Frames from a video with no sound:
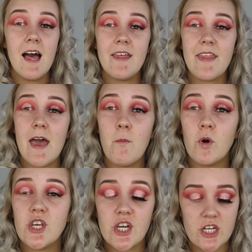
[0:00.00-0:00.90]
And then
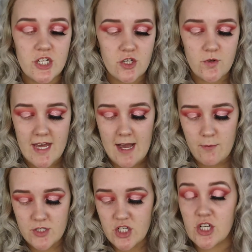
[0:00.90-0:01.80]
what you're going to do
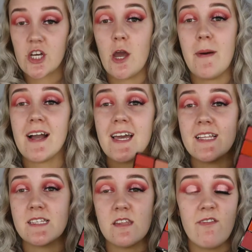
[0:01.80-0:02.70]
now is you're going to go back
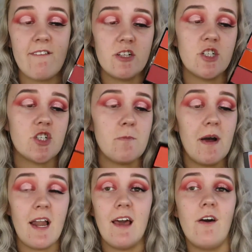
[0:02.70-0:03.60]
into the Revolution
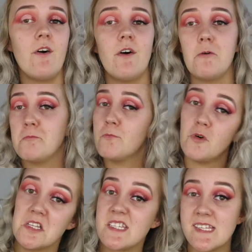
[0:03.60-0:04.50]
palette or
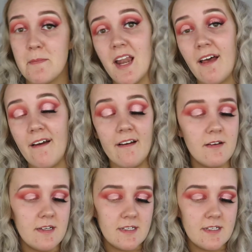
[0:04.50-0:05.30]
one similar,